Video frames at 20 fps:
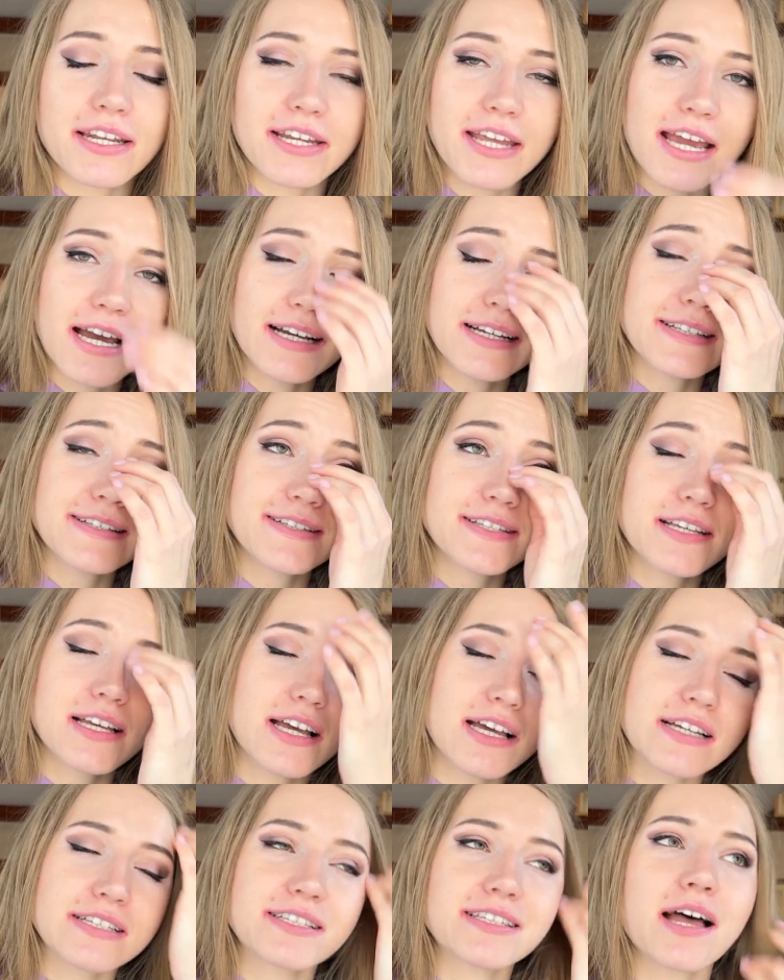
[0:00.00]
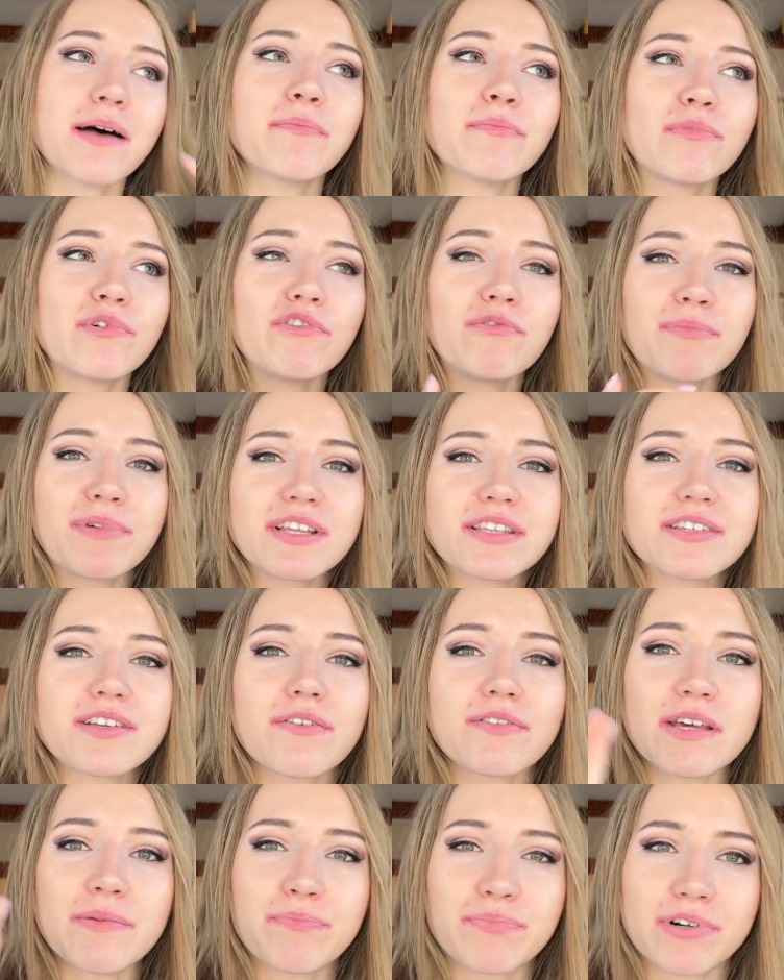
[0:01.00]
Yes, some movements
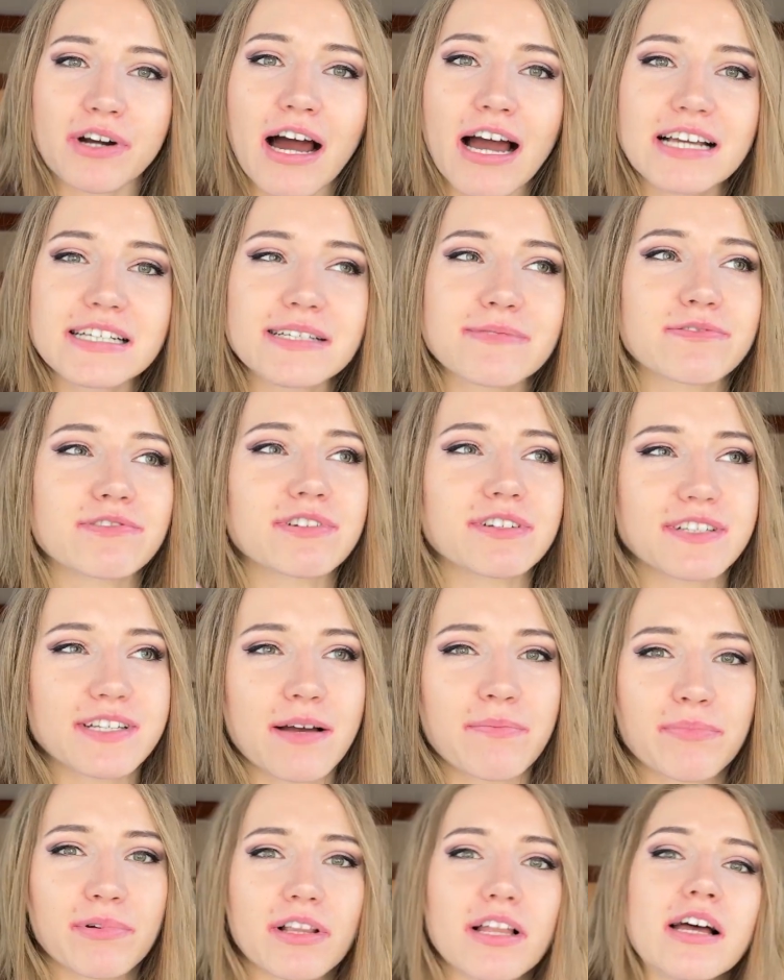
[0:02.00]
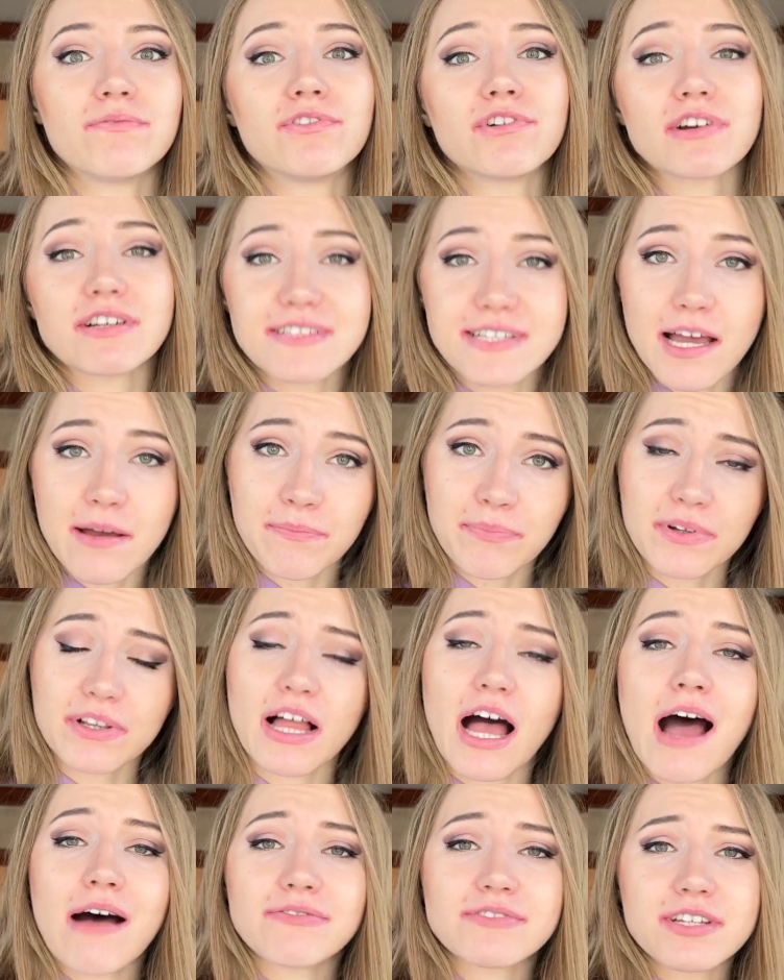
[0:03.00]
of the price, for
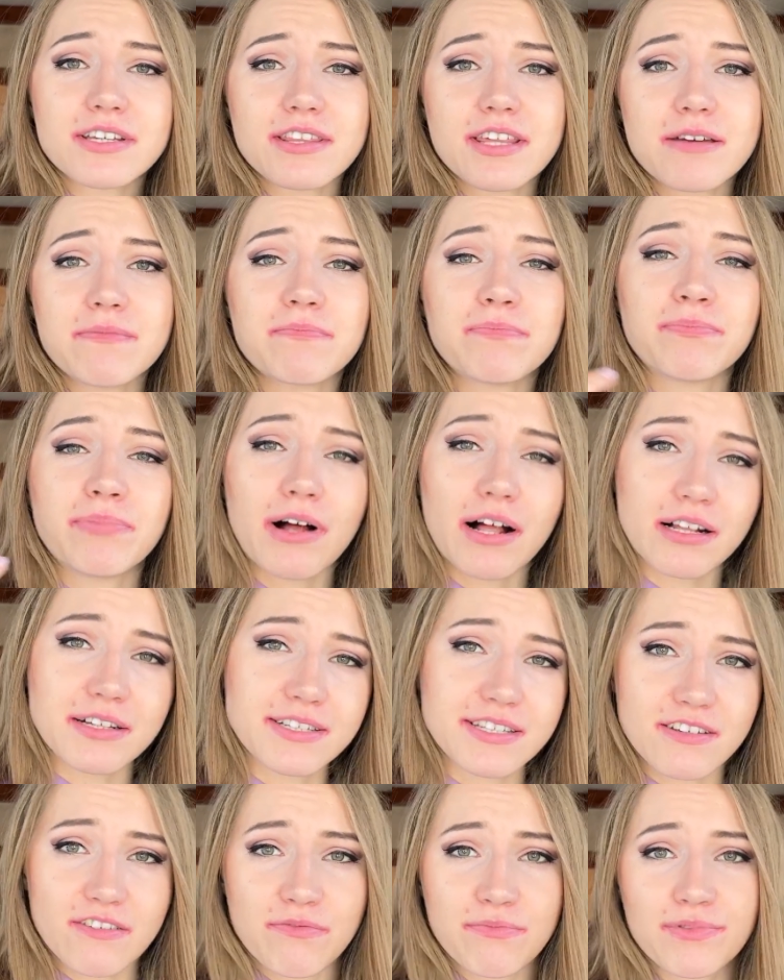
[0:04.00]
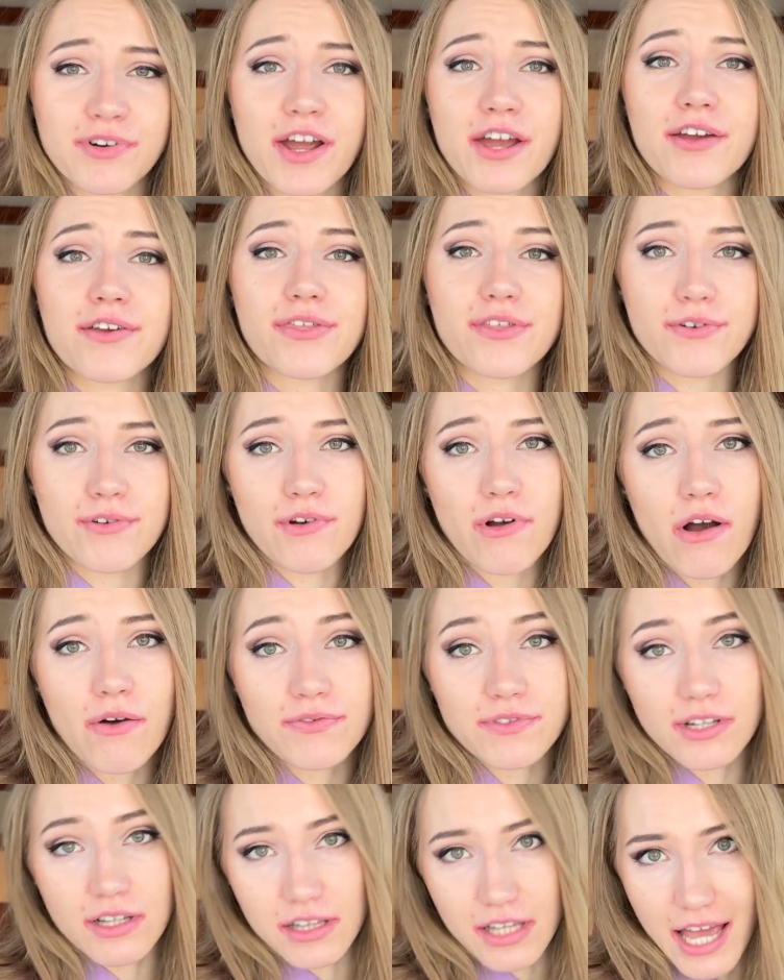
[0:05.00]
example, after the impulsive breakthrough
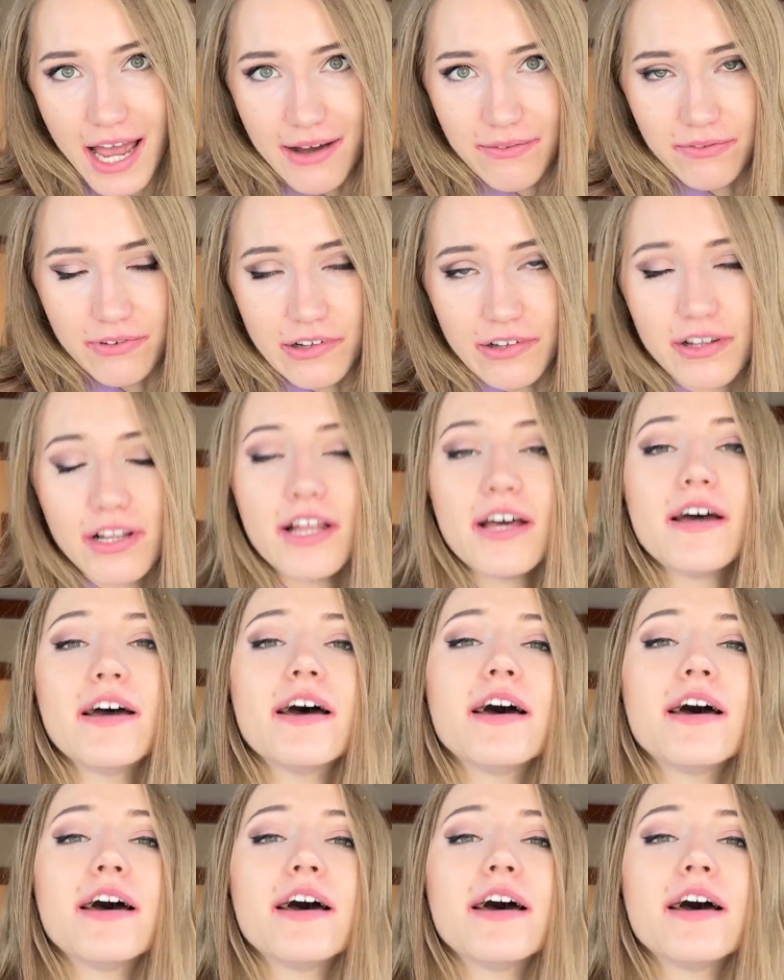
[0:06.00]
of the level,